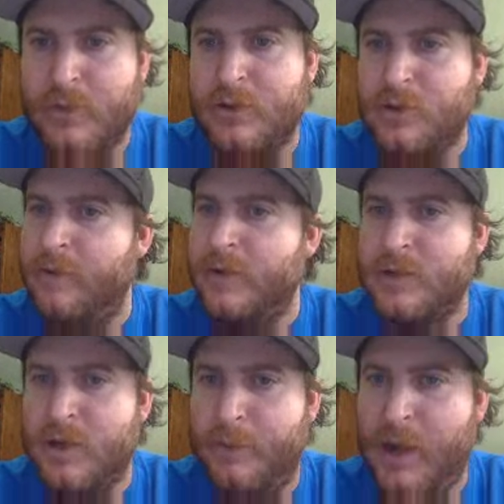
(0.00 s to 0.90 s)
So
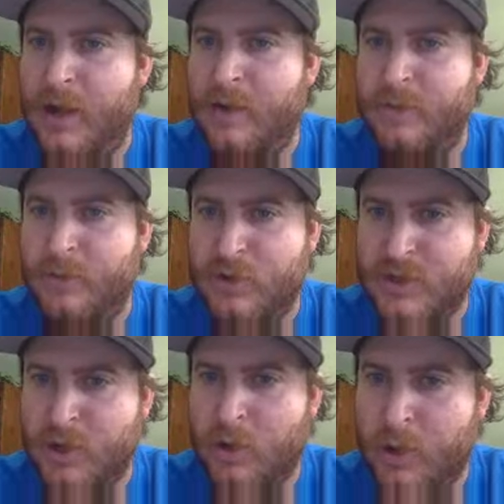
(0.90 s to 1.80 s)
obviously above,
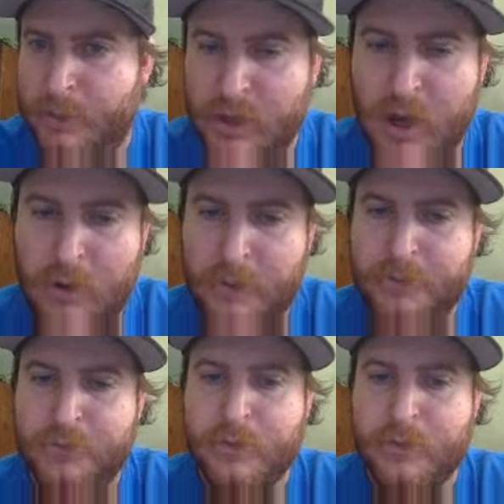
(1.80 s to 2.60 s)
0, or below.